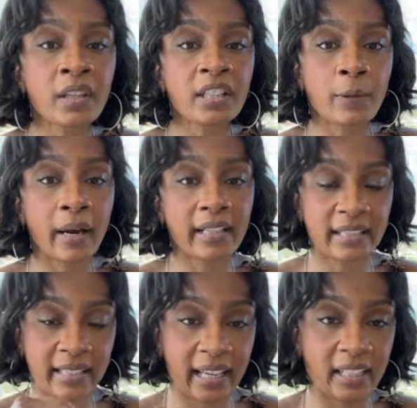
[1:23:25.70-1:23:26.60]

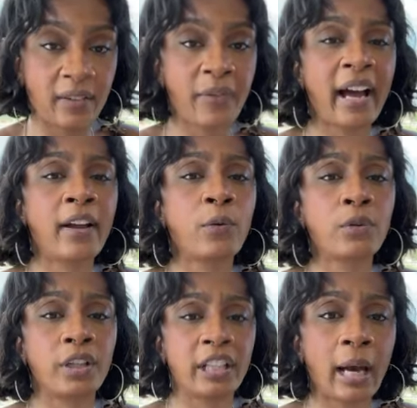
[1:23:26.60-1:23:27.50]
Somebody's a divine
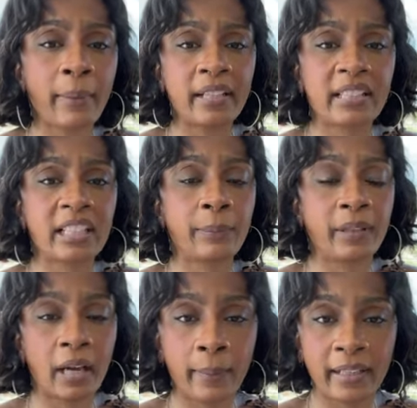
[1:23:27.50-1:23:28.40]
order. Y'all better sleep and
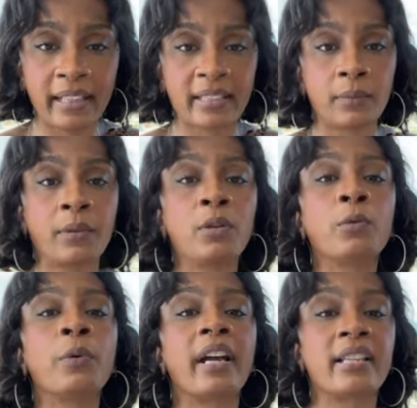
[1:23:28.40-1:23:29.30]
y'all better get some good
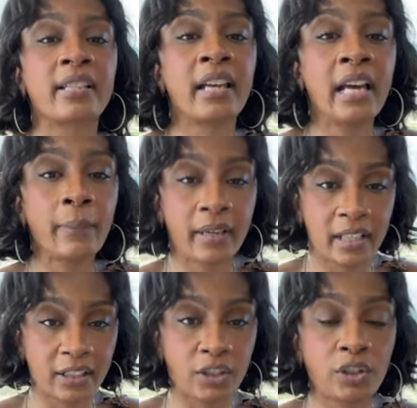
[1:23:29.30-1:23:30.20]
rest
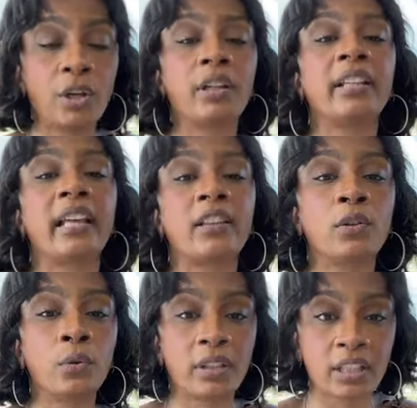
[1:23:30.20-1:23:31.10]
because the journey that the
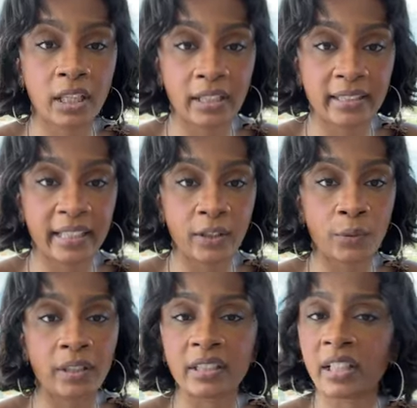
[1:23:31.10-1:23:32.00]
Lord is going to take you
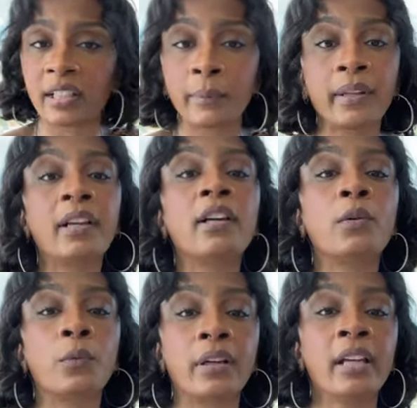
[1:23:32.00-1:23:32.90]
on is going to be a
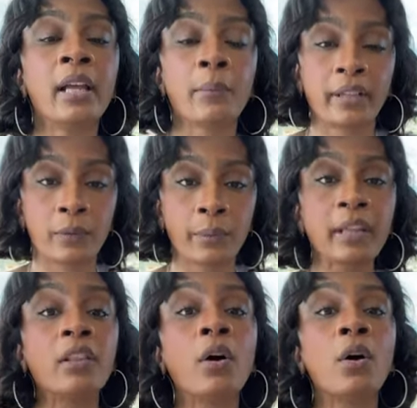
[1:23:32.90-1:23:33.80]
good one, but it will be
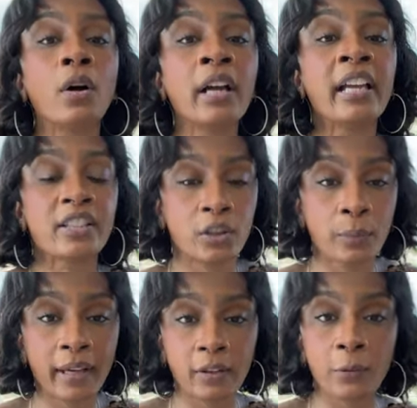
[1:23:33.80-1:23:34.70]
long. So you
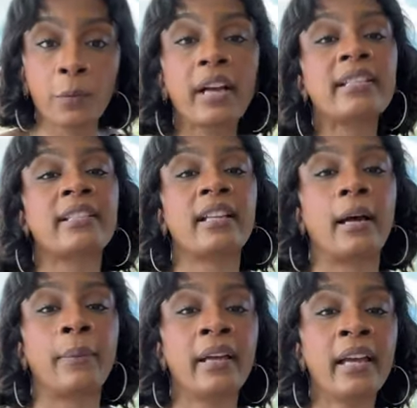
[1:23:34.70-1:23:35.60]
better rest
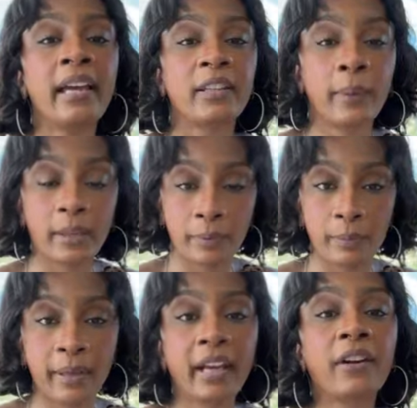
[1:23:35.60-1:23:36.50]
up. You better
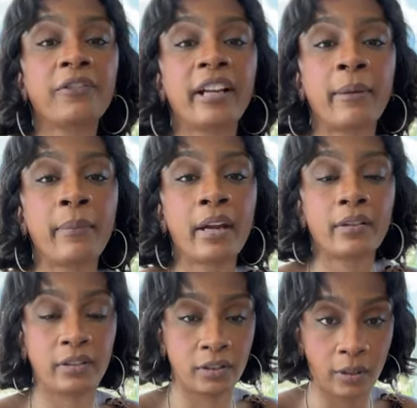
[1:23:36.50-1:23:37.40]
prepare for that
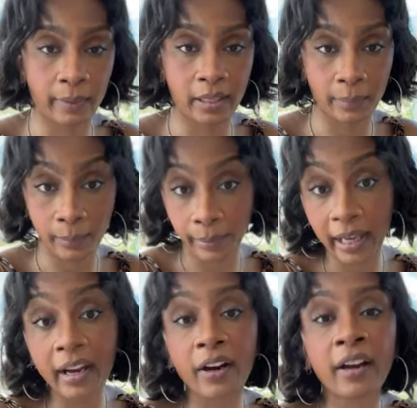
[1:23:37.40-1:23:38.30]
marriage. You better
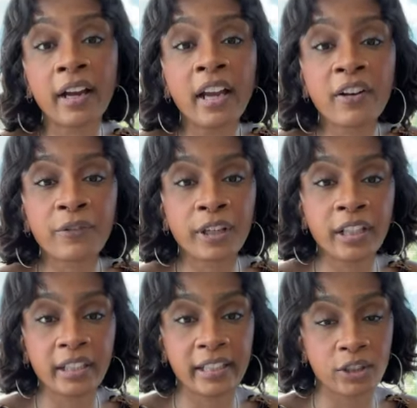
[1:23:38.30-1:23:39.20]
prepare for
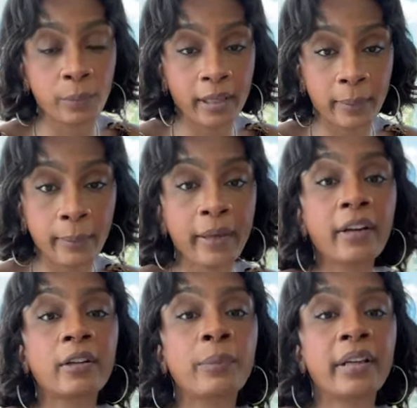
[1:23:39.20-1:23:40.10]
goodness. You better
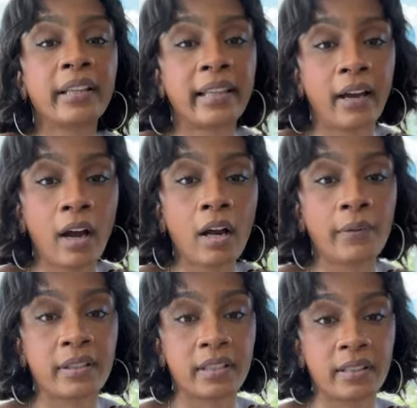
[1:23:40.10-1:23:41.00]
prepare to bring in that
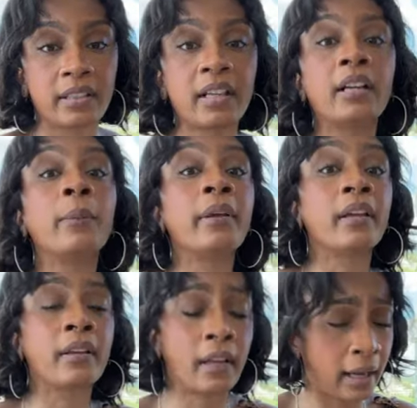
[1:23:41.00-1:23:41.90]
harvest because it's going to be
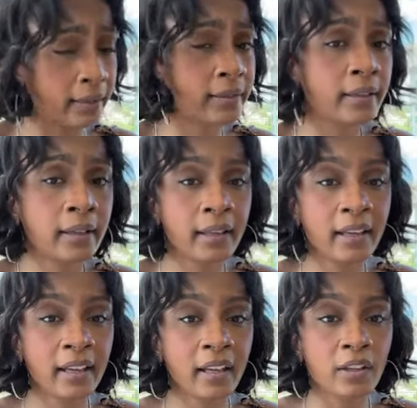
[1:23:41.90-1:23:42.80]
a lot.
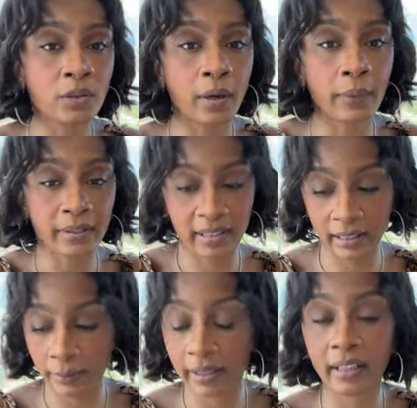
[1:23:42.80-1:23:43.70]
So I was
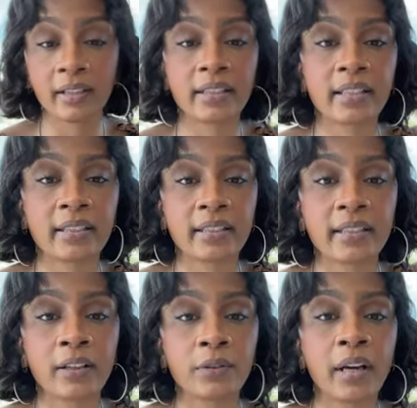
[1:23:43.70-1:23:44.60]
simply here sent to
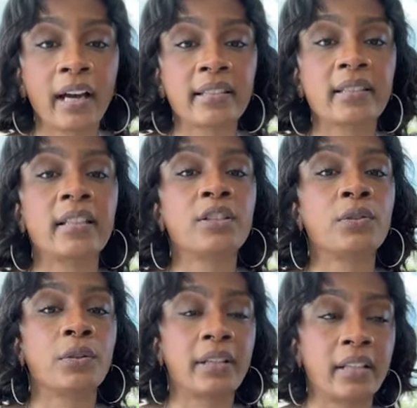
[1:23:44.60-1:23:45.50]
tell you guys so that you
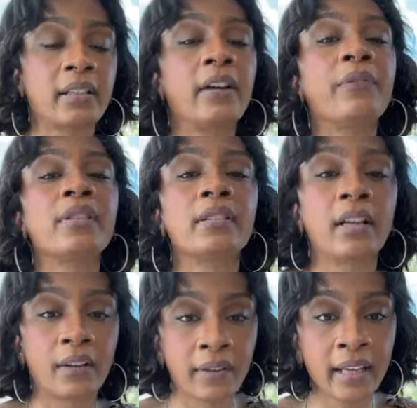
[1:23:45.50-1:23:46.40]
know that enough is
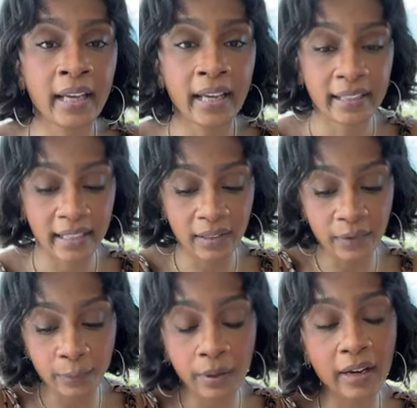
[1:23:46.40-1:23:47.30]
enough. That every
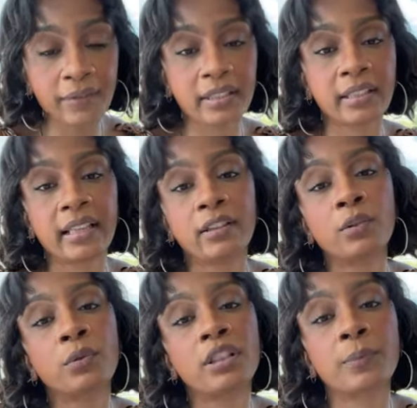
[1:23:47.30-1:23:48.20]
prophecy that the
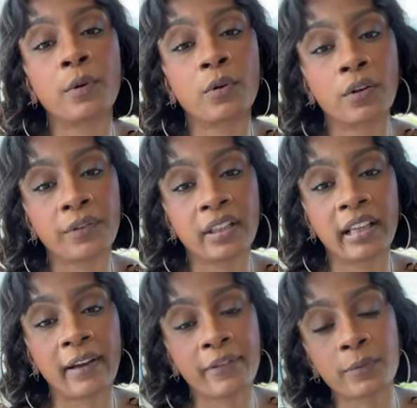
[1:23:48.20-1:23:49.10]
Lord spoke over your
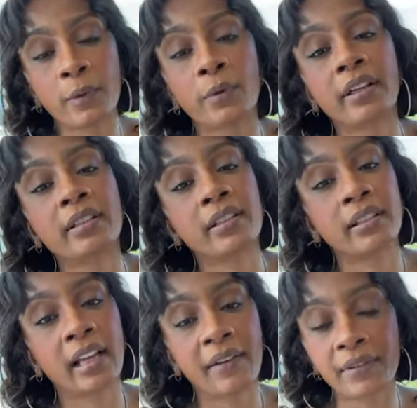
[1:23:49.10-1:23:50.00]
life or spoke into your
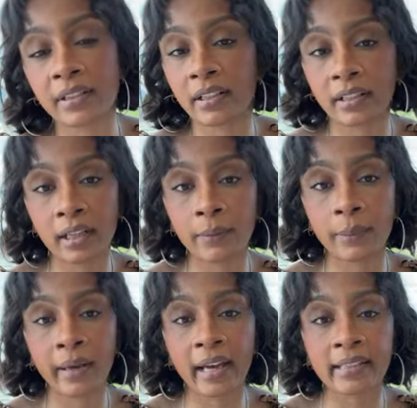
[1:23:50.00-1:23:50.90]
life is going to come to
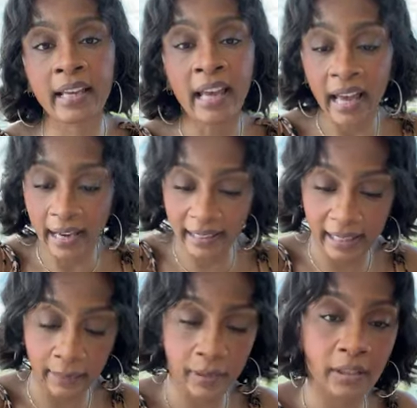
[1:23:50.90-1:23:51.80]
pass. I
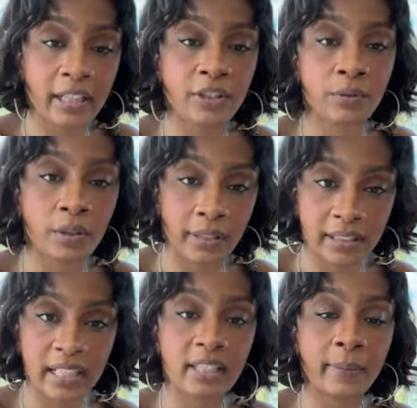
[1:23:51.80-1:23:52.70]
came to let you know that
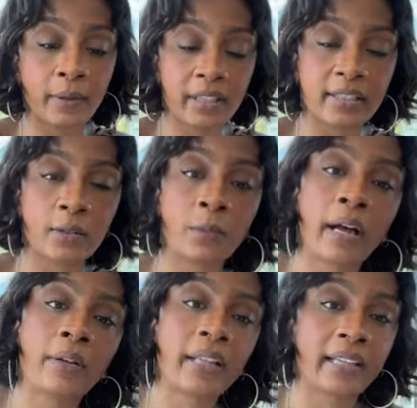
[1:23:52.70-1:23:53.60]
Jezebel can
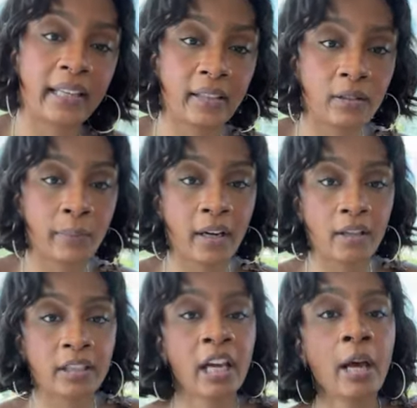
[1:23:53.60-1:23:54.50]
surround that kingdom
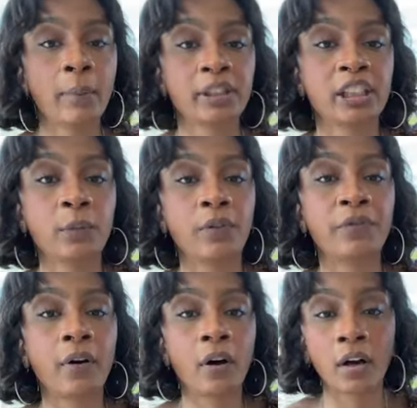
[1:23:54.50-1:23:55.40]
marriage, but she will
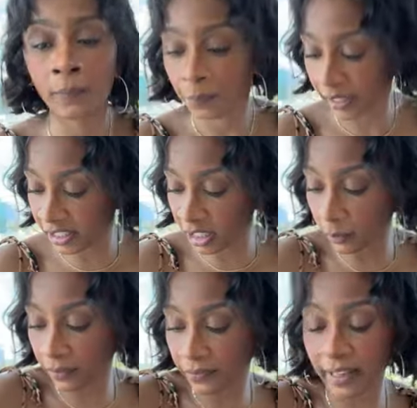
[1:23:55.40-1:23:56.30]
fall and she
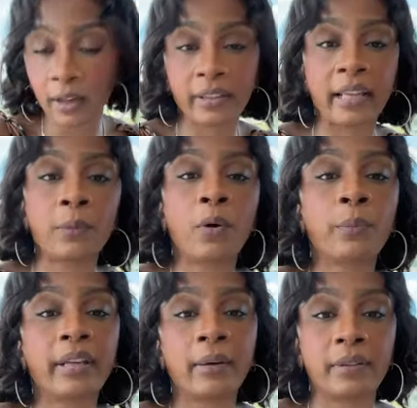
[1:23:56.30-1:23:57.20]
will fail and they won't
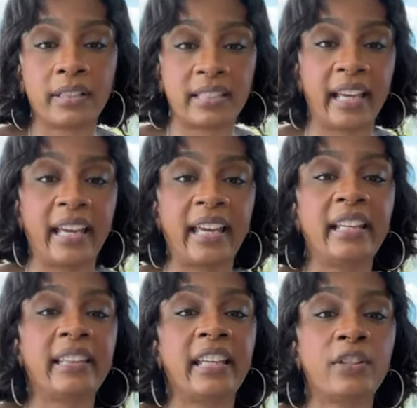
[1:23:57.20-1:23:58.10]
be able to say
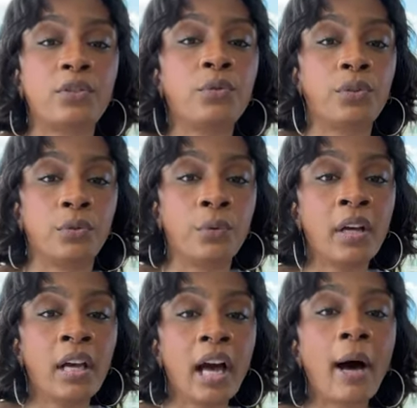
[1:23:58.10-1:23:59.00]
anything to you
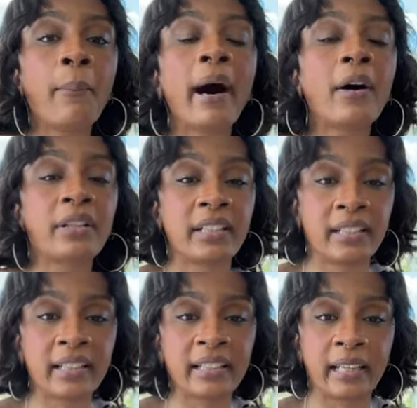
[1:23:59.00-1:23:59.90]
about it in
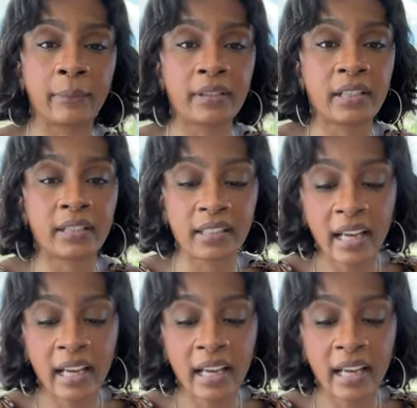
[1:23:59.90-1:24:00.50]
the name of Jesus.